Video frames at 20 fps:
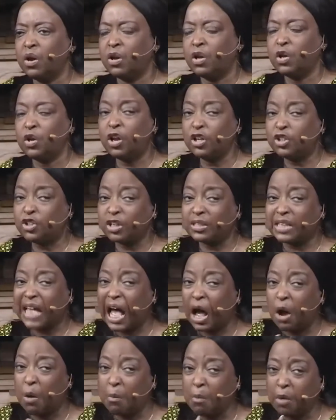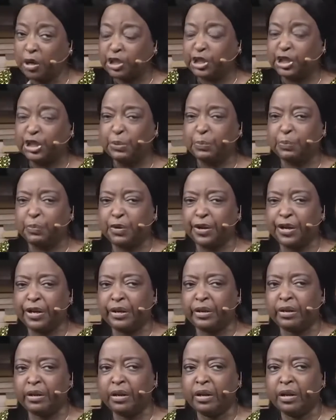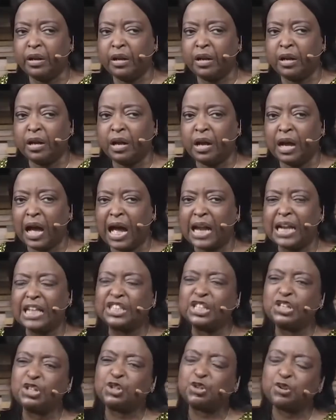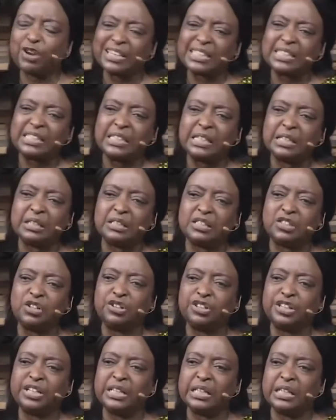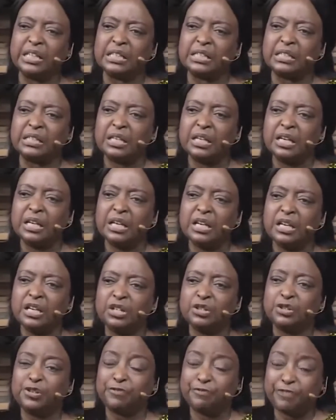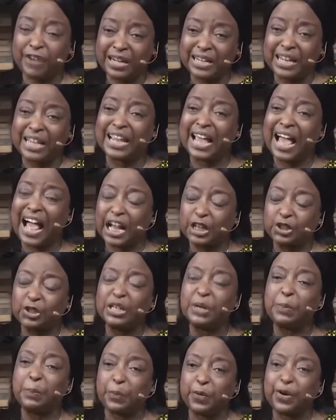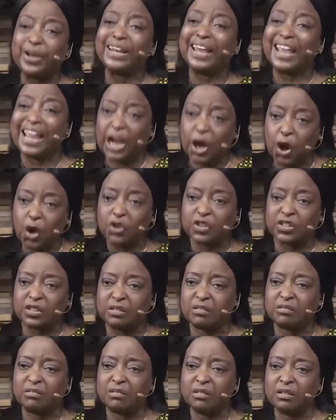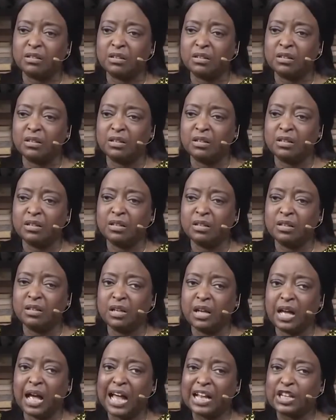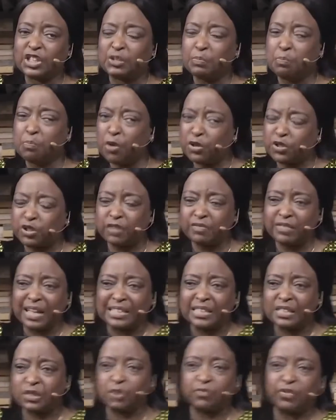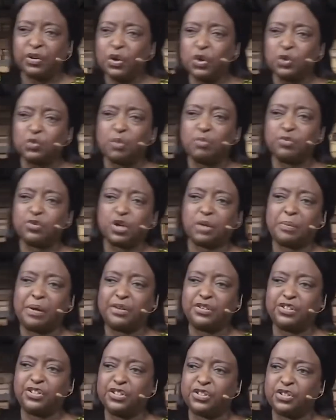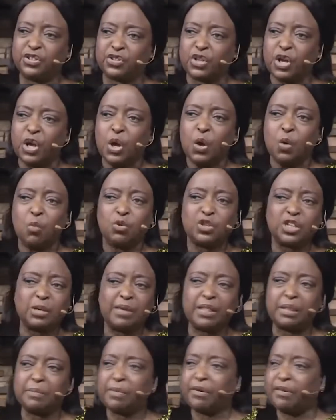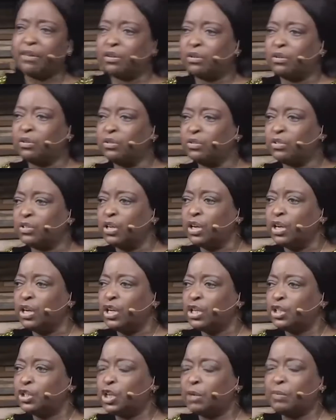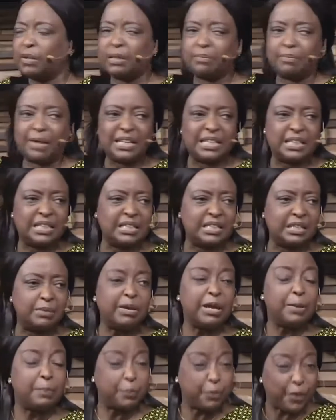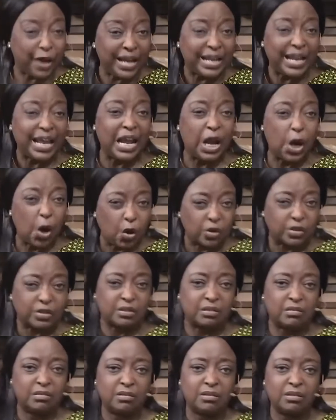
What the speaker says: Not just how much he prayed. And it's interesting studying this to find that he actually prayed a lot. And most of that is overlooked when we talk about Jesus. We talk about the miracles, talk about the mighty things. He prayed a lot.